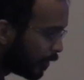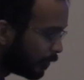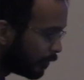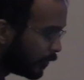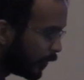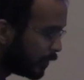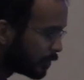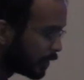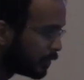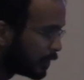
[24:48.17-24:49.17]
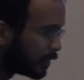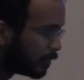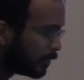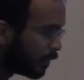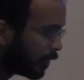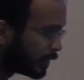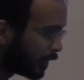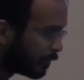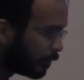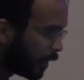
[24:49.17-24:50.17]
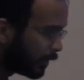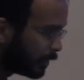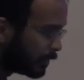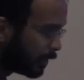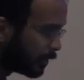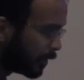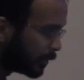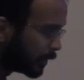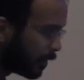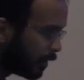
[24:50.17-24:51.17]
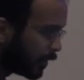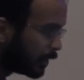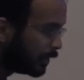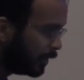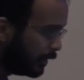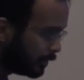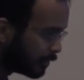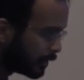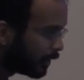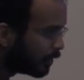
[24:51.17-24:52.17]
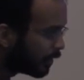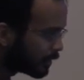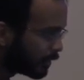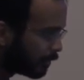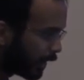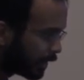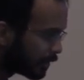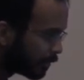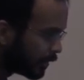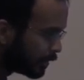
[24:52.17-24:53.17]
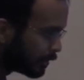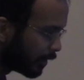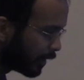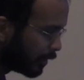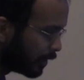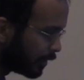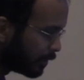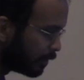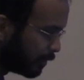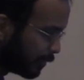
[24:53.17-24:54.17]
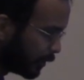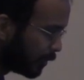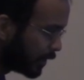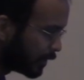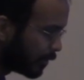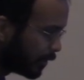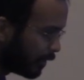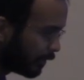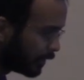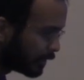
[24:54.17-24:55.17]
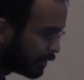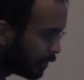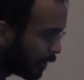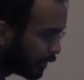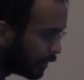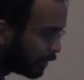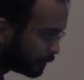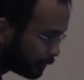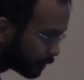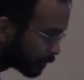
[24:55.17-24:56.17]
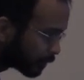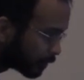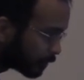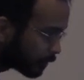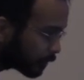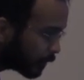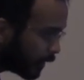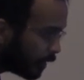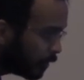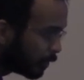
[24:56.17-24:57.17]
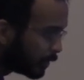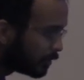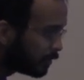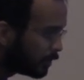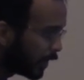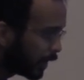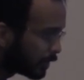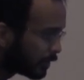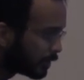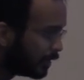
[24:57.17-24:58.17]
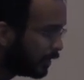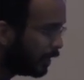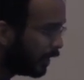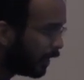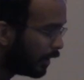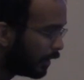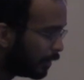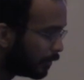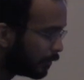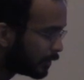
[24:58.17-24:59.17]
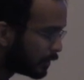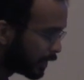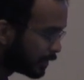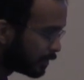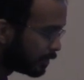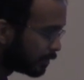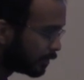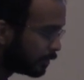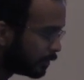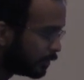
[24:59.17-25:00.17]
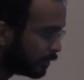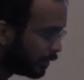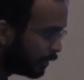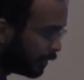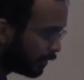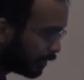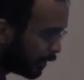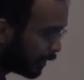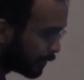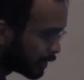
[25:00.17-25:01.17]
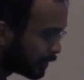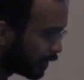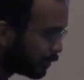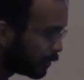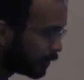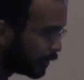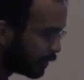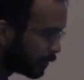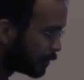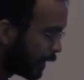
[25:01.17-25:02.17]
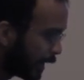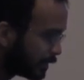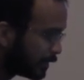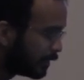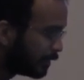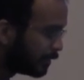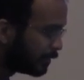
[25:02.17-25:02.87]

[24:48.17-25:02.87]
have in your subsystem, you always have methods that you're able to call. So this is how you actually command something. So like in this really basic one, you'd have an extend method, which checks, um, which sets it to true. If it's a double, it retracts it.